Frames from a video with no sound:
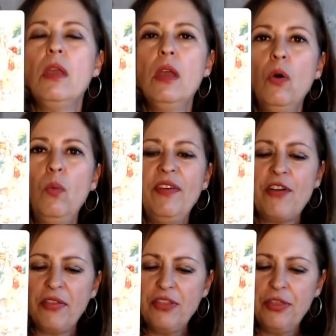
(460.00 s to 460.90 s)
we've
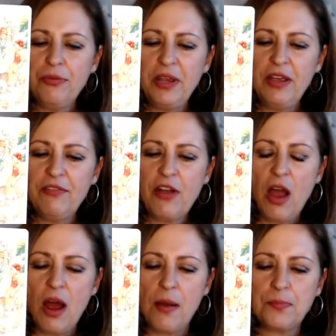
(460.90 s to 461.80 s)
got the Three of
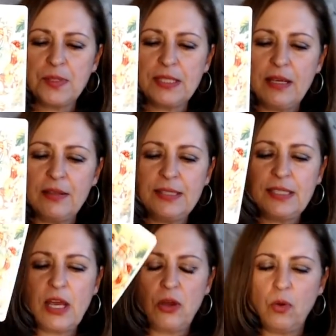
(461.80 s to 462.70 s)
Cups. And
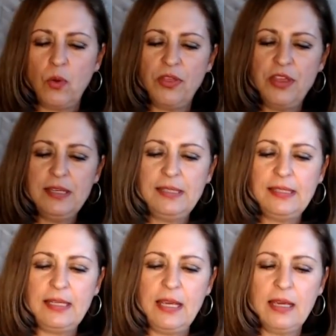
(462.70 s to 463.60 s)
so
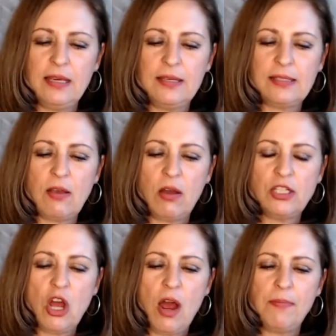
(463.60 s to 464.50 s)
this is on
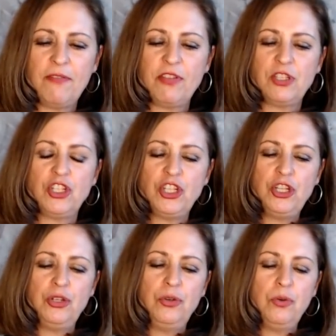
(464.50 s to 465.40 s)
top of the
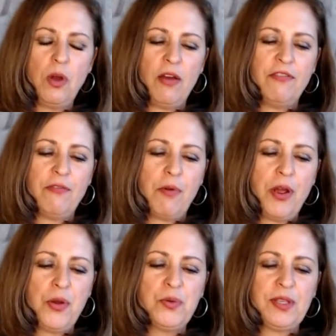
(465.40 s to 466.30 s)
Two of
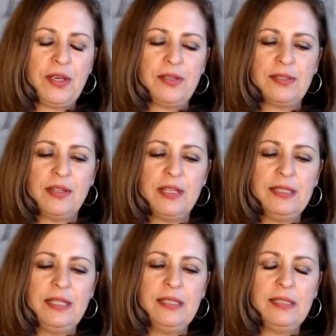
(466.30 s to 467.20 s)
Roses. This
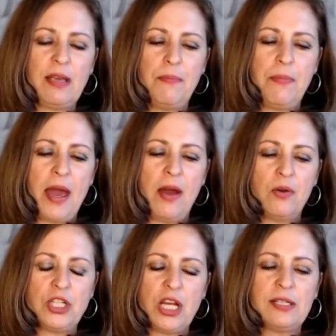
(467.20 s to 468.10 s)
is
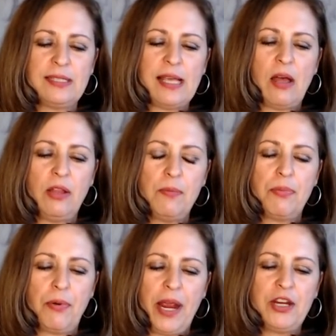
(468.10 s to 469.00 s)
about a
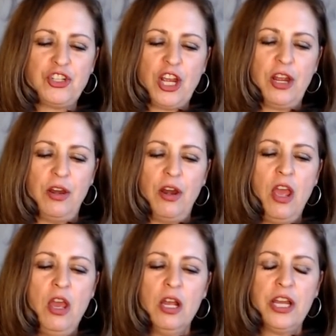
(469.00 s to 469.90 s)
celebration,
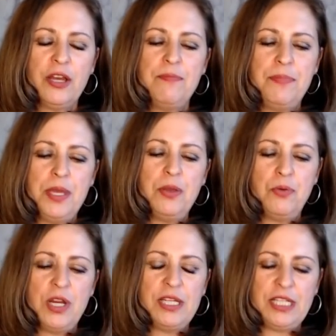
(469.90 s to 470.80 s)

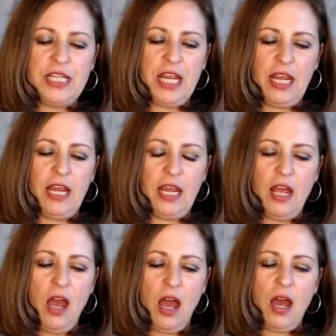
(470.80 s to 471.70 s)
community,
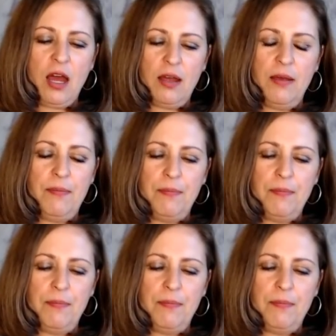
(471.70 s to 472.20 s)
um,